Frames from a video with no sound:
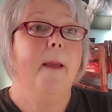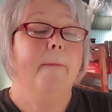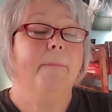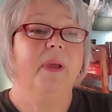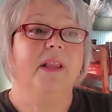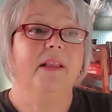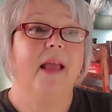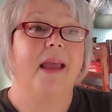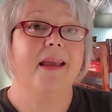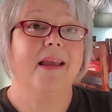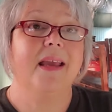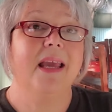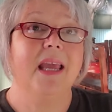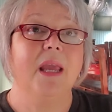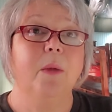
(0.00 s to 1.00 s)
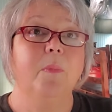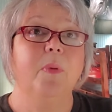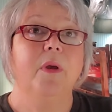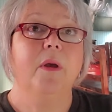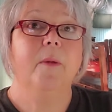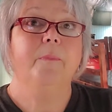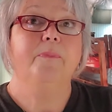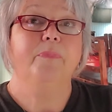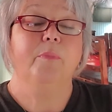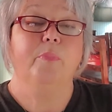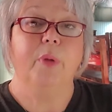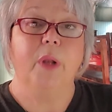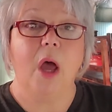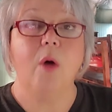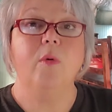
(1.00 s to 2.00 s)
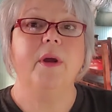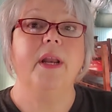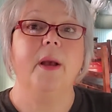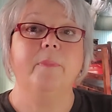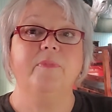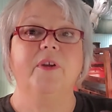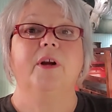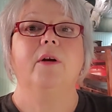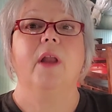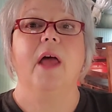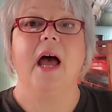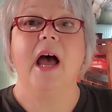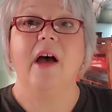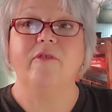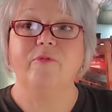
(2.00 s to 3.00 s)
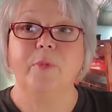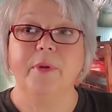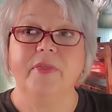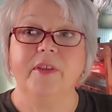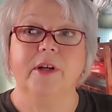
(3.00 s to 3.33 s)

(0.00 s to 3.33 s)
but they keep blowing up their life with